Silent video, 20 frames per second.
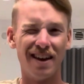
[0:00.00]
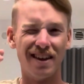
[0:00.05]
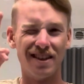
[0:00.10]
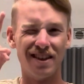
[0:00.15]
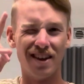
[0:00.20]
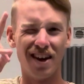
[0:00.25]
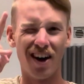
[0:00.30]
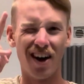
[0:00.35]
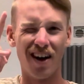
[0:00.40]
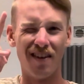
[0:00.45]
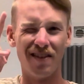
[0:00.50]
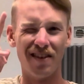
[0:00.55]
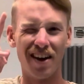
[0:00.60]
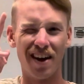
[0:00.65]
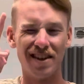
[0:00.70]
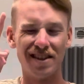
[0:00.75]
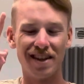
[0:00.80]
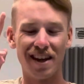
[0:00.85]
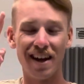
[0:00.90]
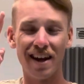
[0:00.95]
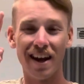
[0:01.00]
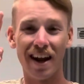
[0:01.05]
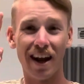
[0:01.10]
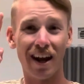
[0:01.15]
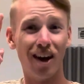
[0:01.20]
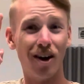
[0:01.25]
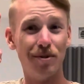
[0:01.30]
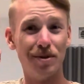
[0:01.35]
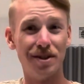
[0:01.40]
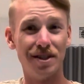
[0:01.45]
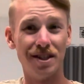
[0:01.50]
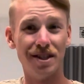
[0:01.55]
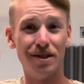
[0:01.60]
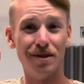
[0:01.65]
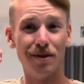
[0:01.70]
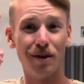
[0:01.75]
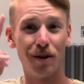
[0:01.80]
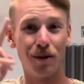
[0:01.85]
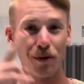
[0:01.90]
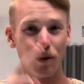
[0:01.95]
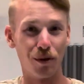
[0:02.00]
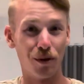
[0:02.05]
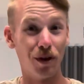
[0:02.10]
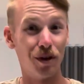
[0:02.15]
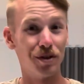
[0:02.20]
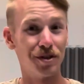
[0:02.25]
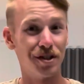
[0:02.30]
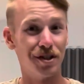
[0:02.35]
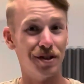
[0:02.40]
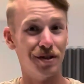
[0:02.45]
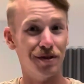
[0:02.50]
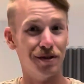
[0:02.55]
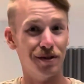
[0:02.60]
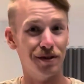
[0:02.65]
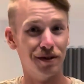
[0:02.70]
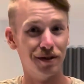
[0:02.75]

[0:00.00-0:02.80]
y'all have a nice night, and I hope to see you real soon.